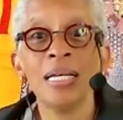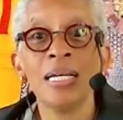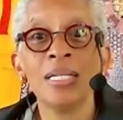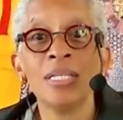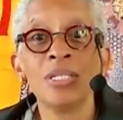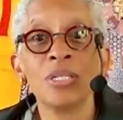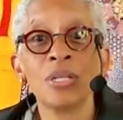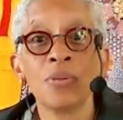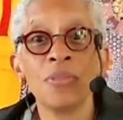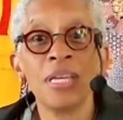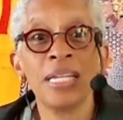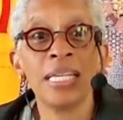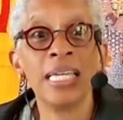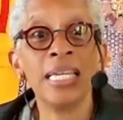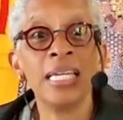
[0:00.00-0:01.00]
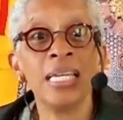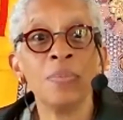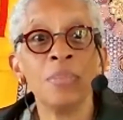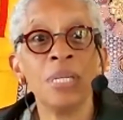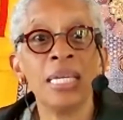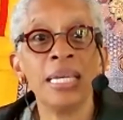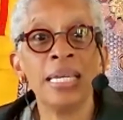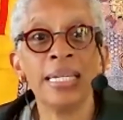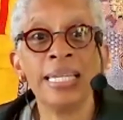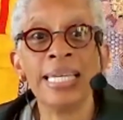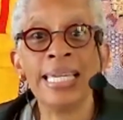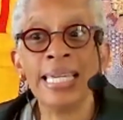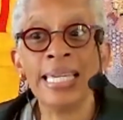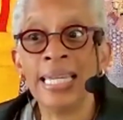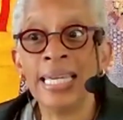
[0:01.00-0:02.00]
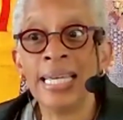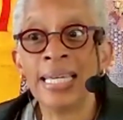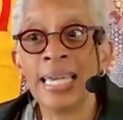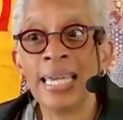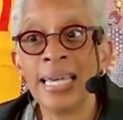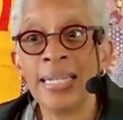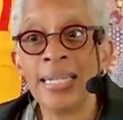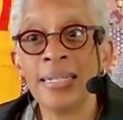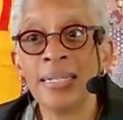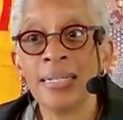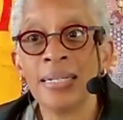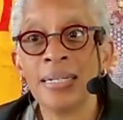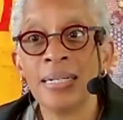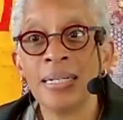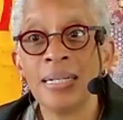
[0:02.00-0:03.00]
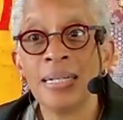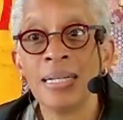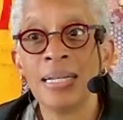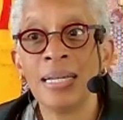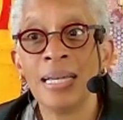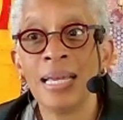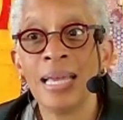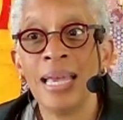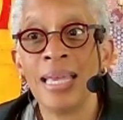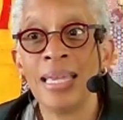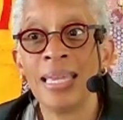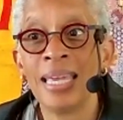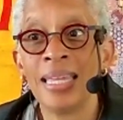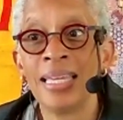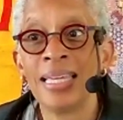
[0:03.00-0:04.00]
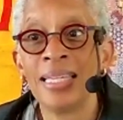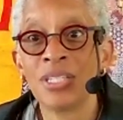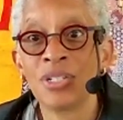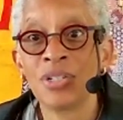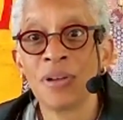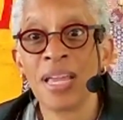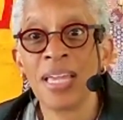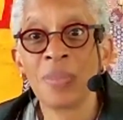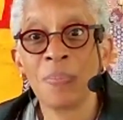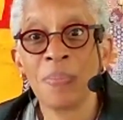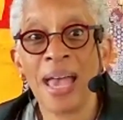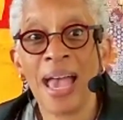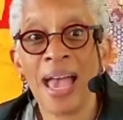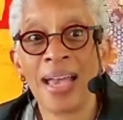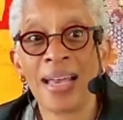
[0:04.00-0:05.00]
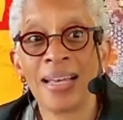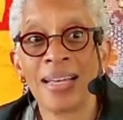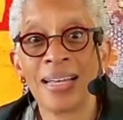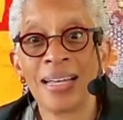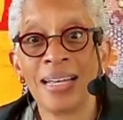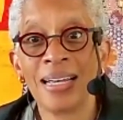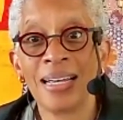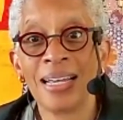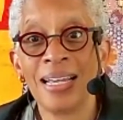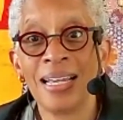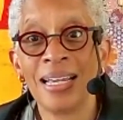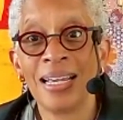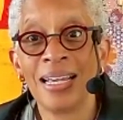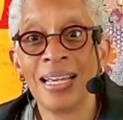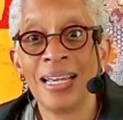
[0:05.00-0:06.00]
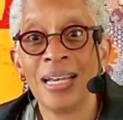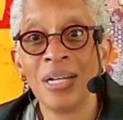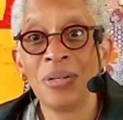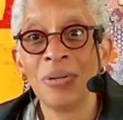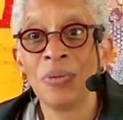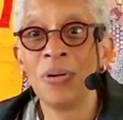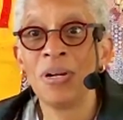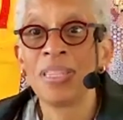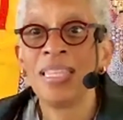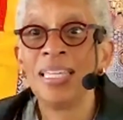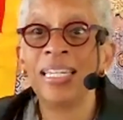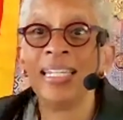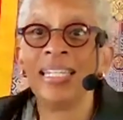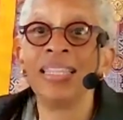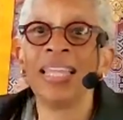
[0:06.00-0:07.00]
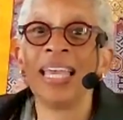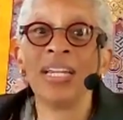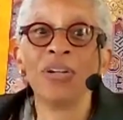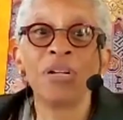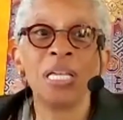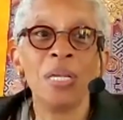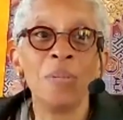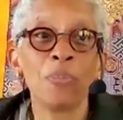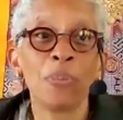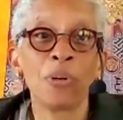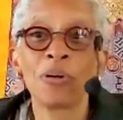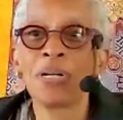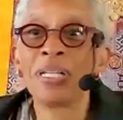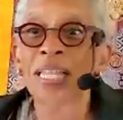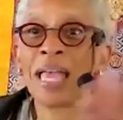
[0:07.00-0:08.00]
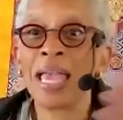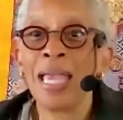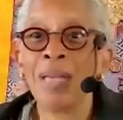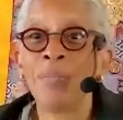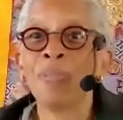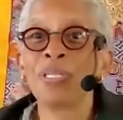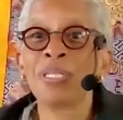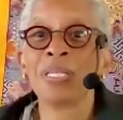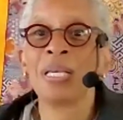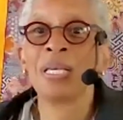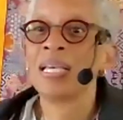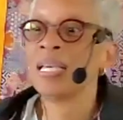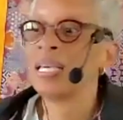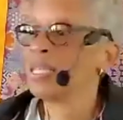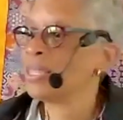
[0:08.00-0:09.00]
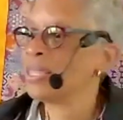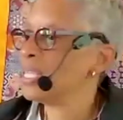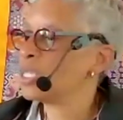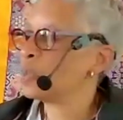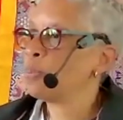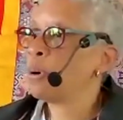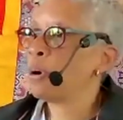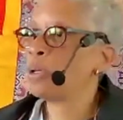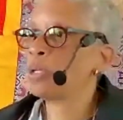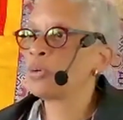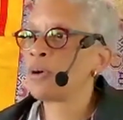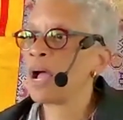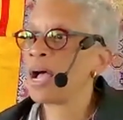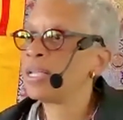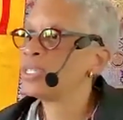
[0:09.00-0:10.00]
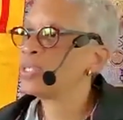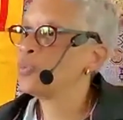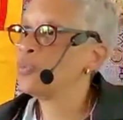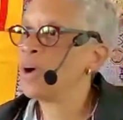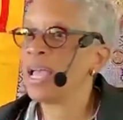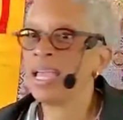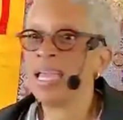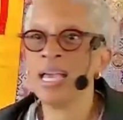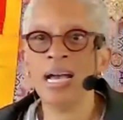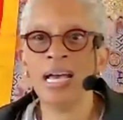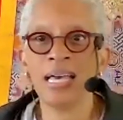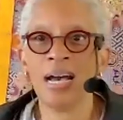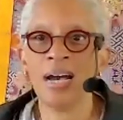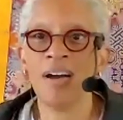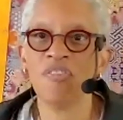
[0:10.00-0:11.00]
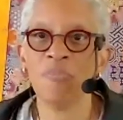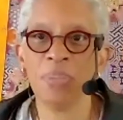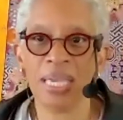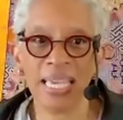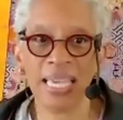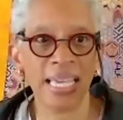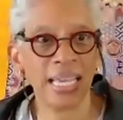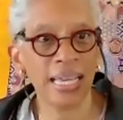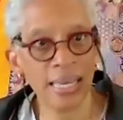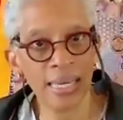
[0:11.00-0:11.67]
so that he could begin eating again and getting his strength back, where then later he proclaims this polarized way of being